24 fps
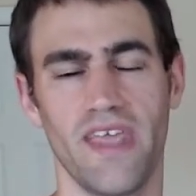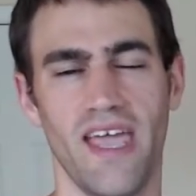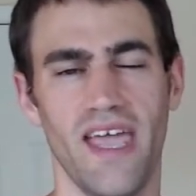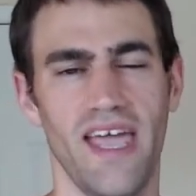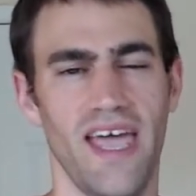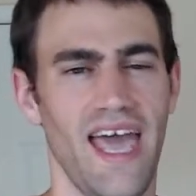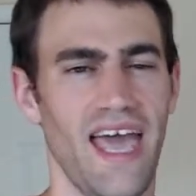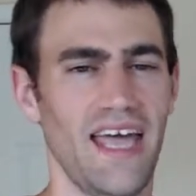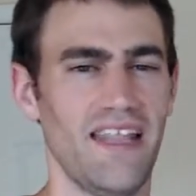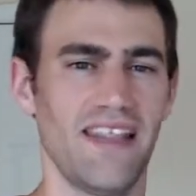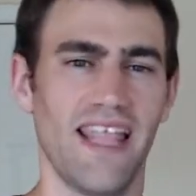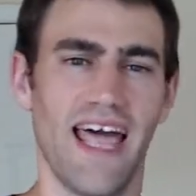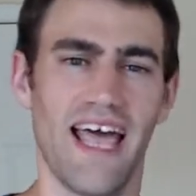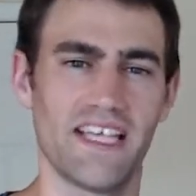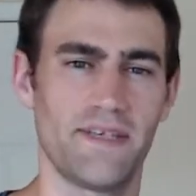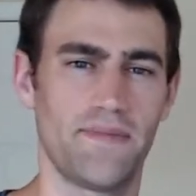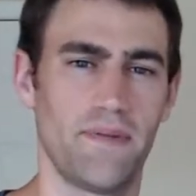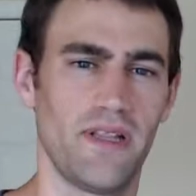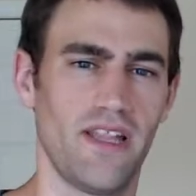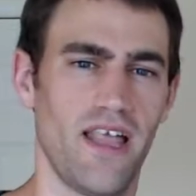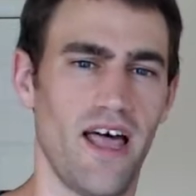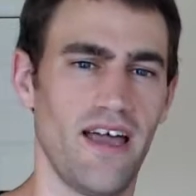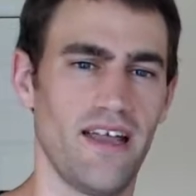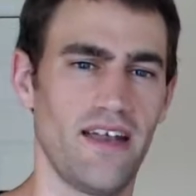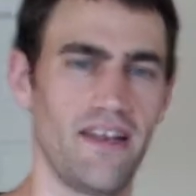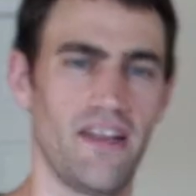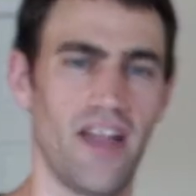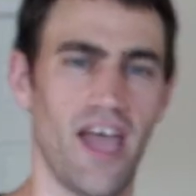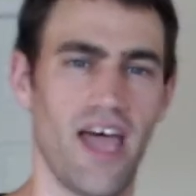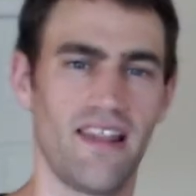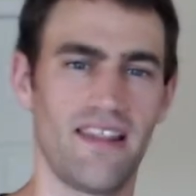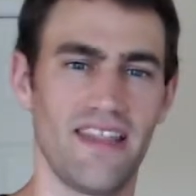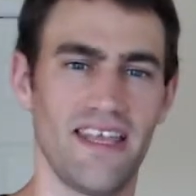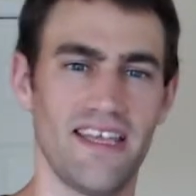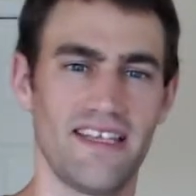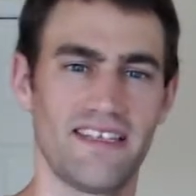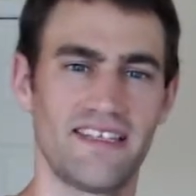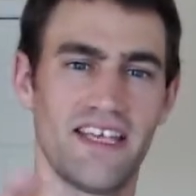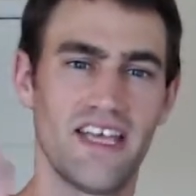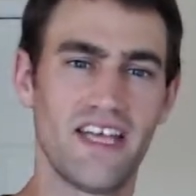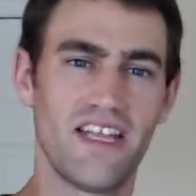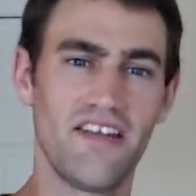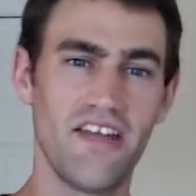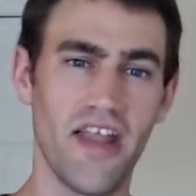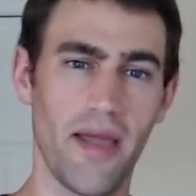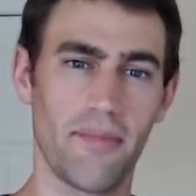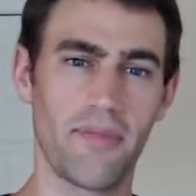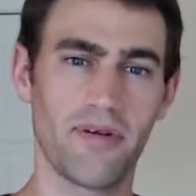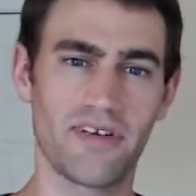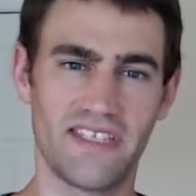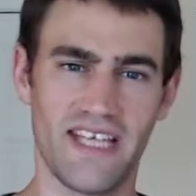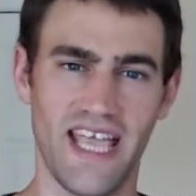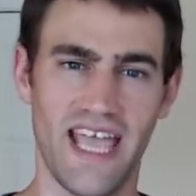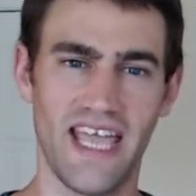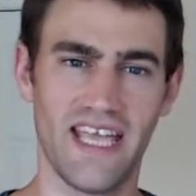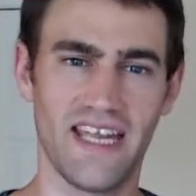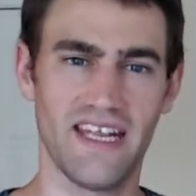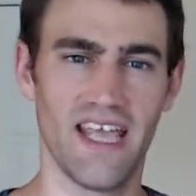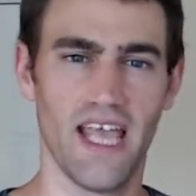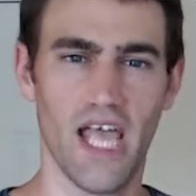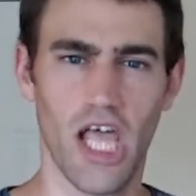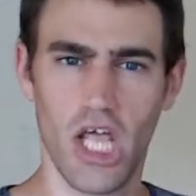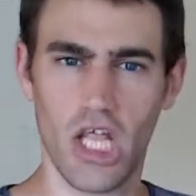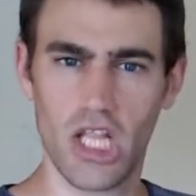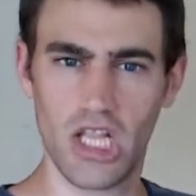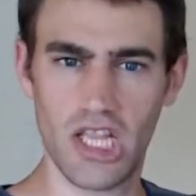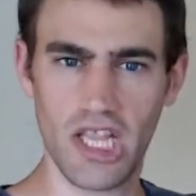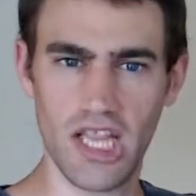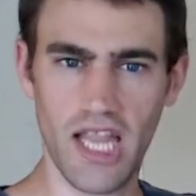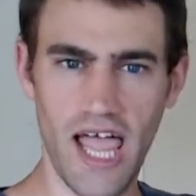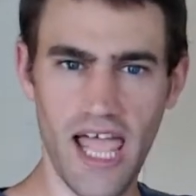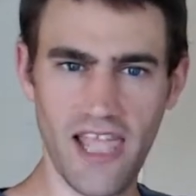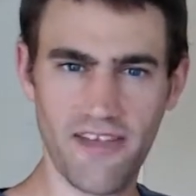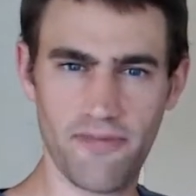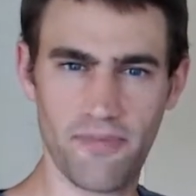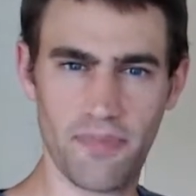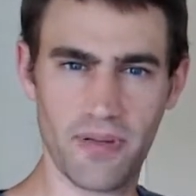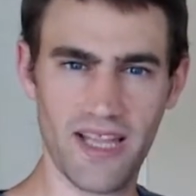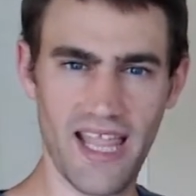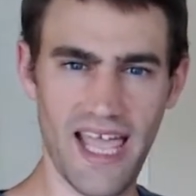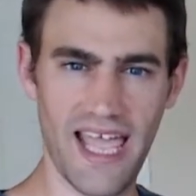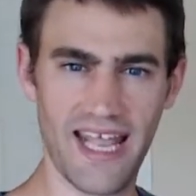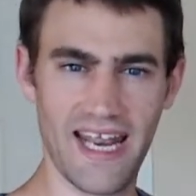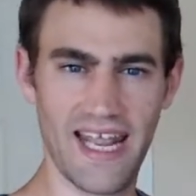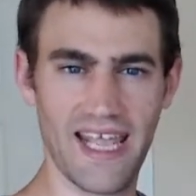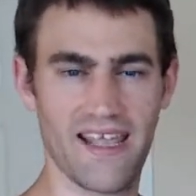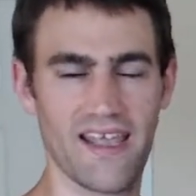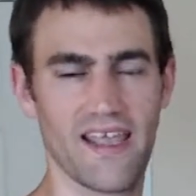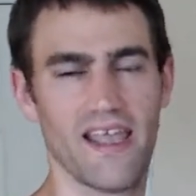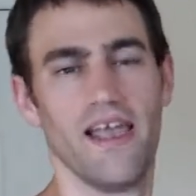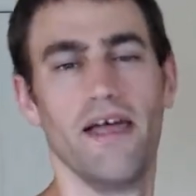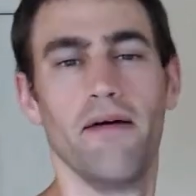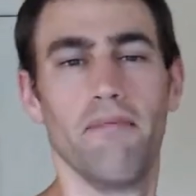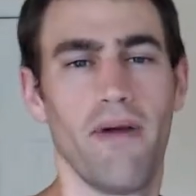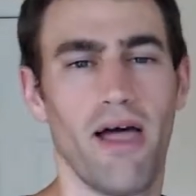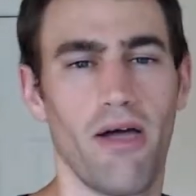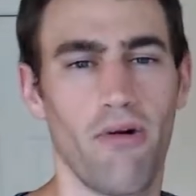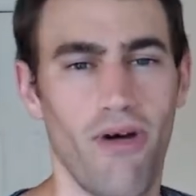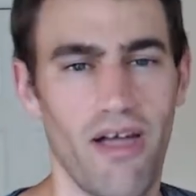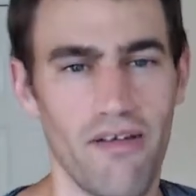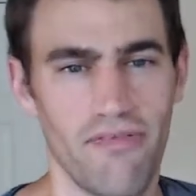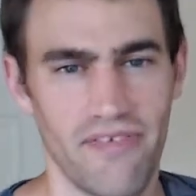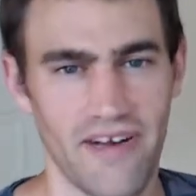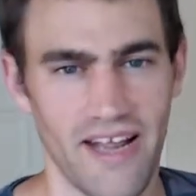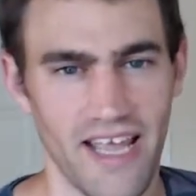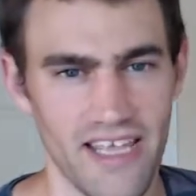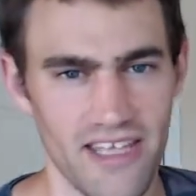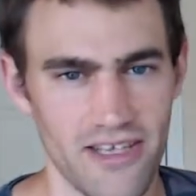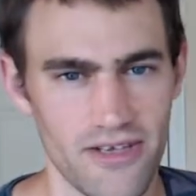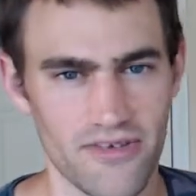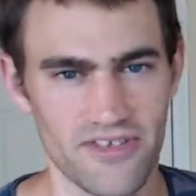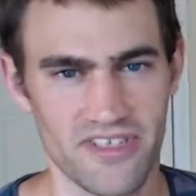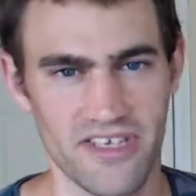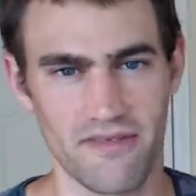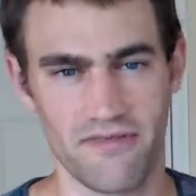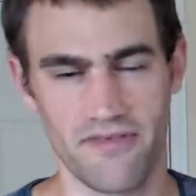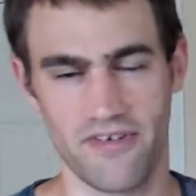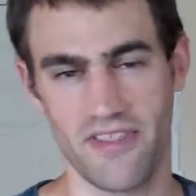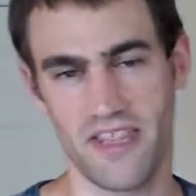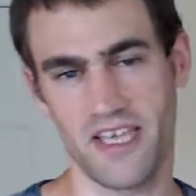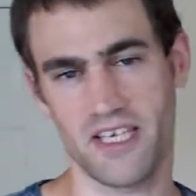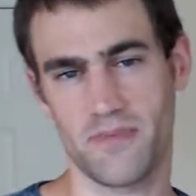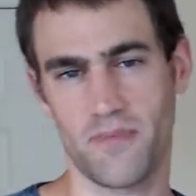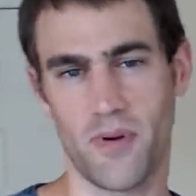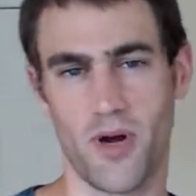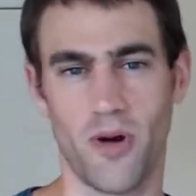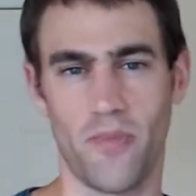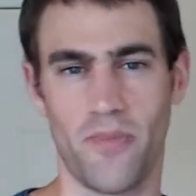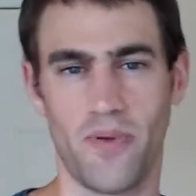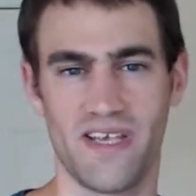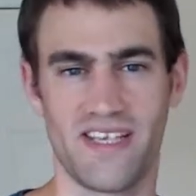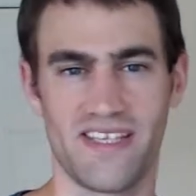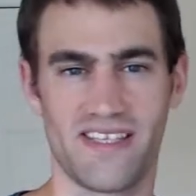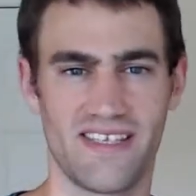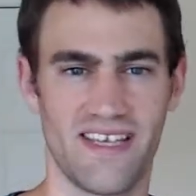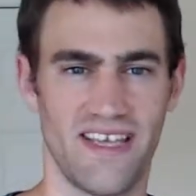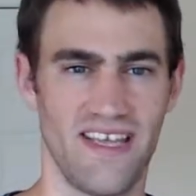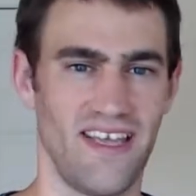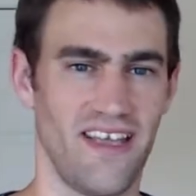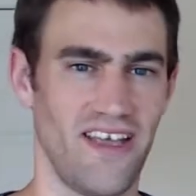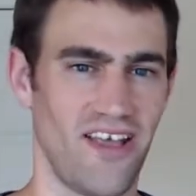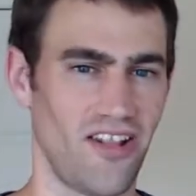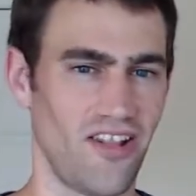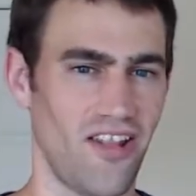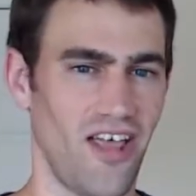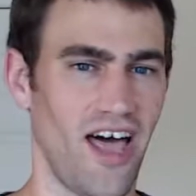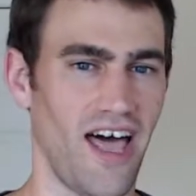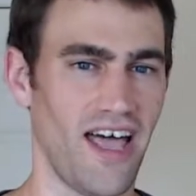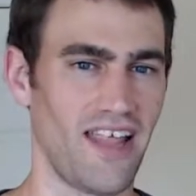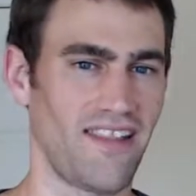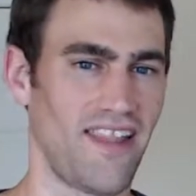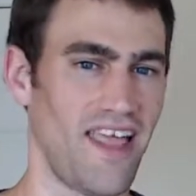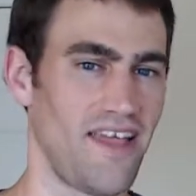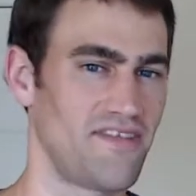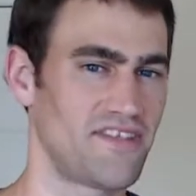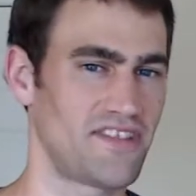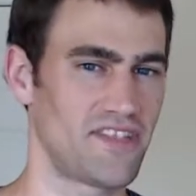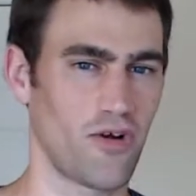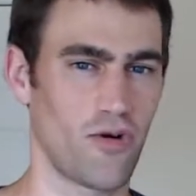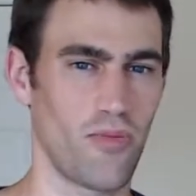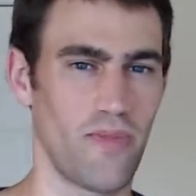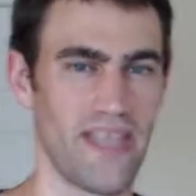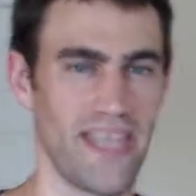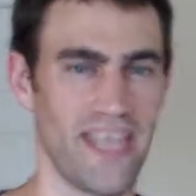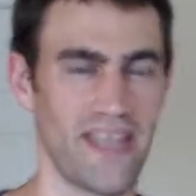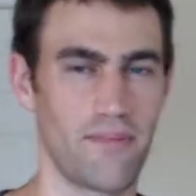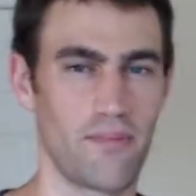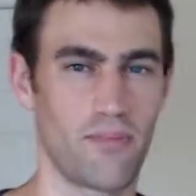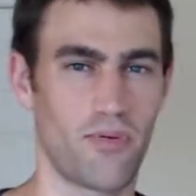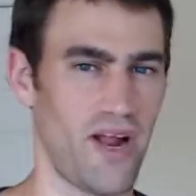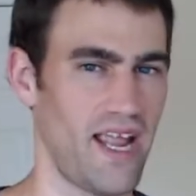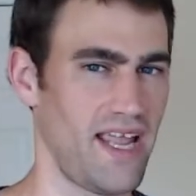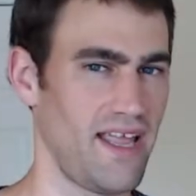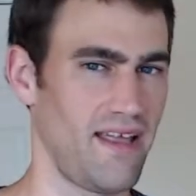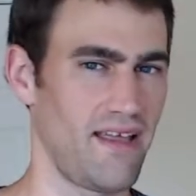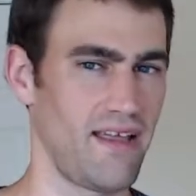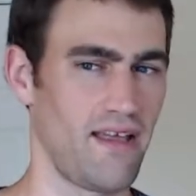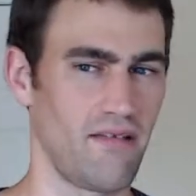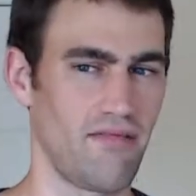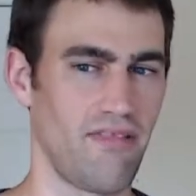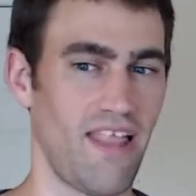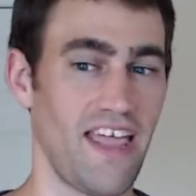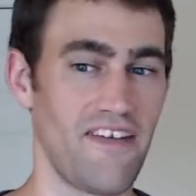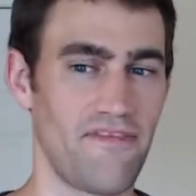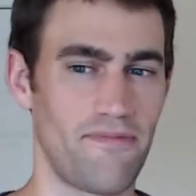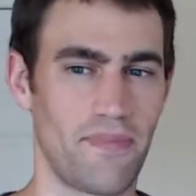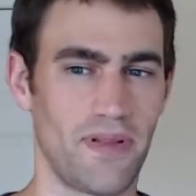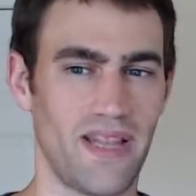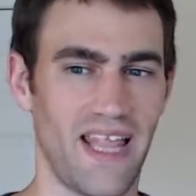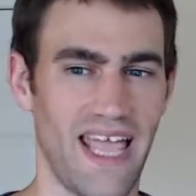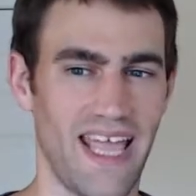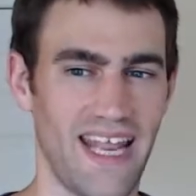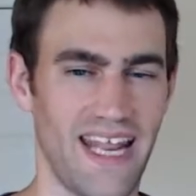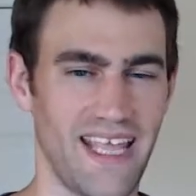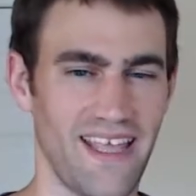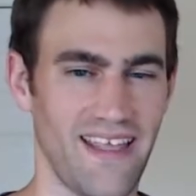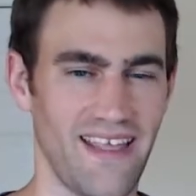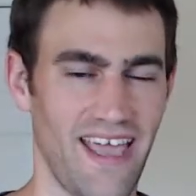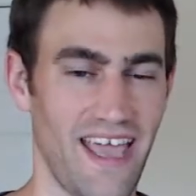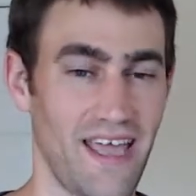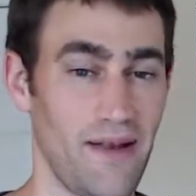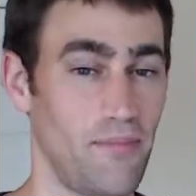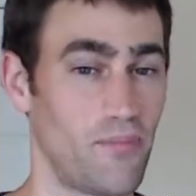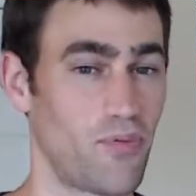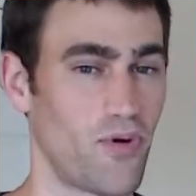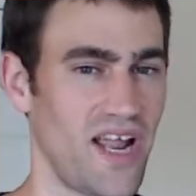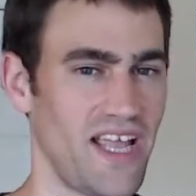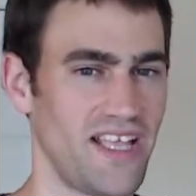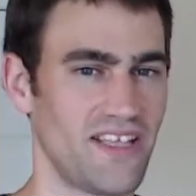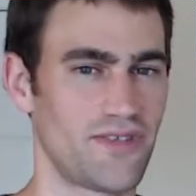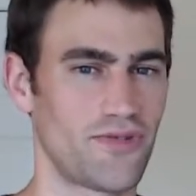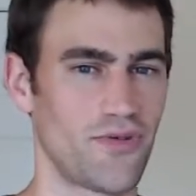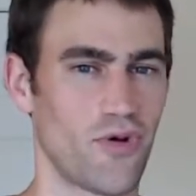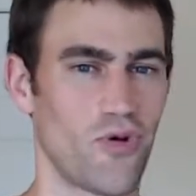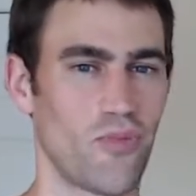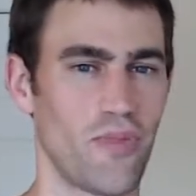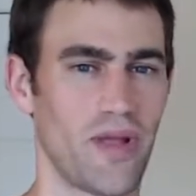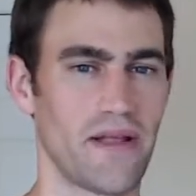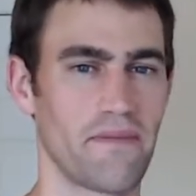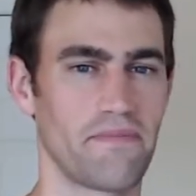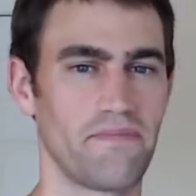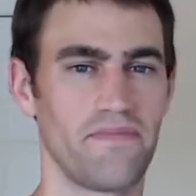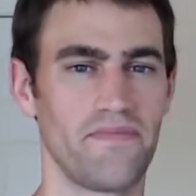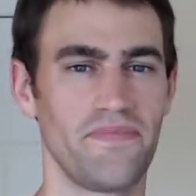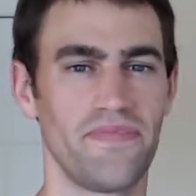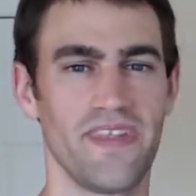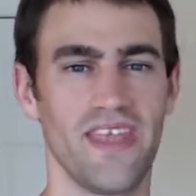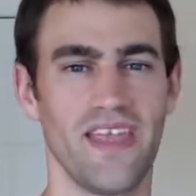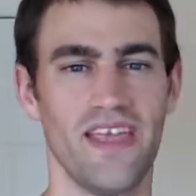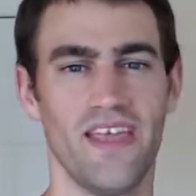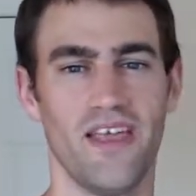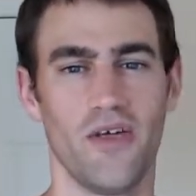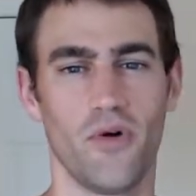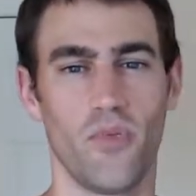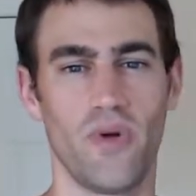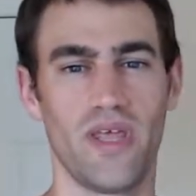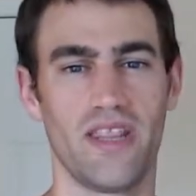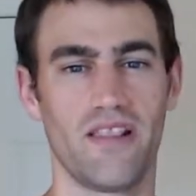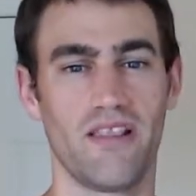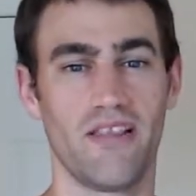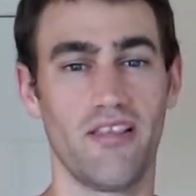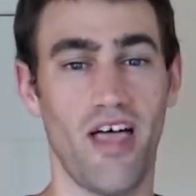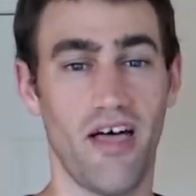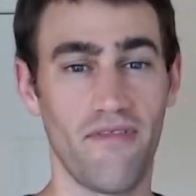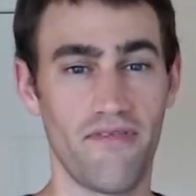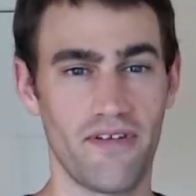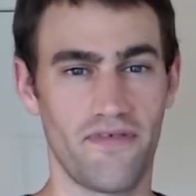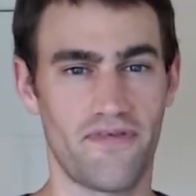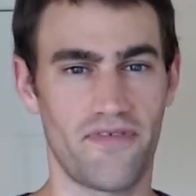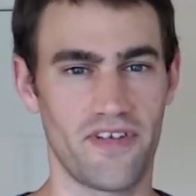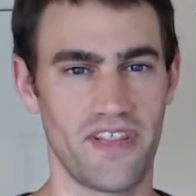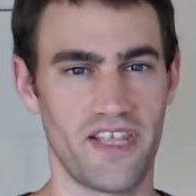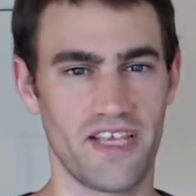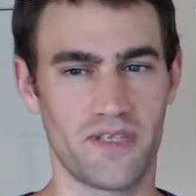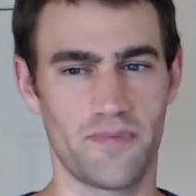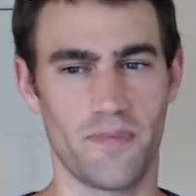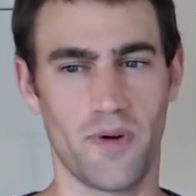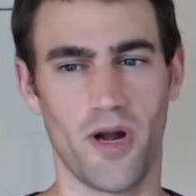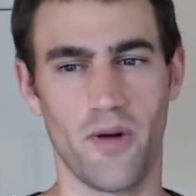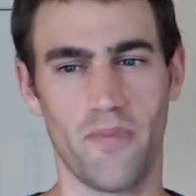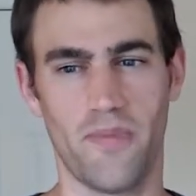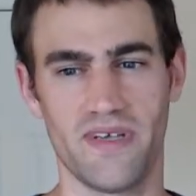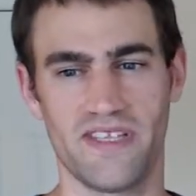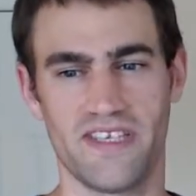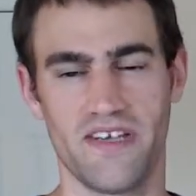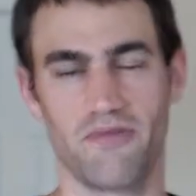And last but not least, number 10, life planning. My wife and I use it for this purpose a lot, life planning and brainstorming. We love it for this purpose.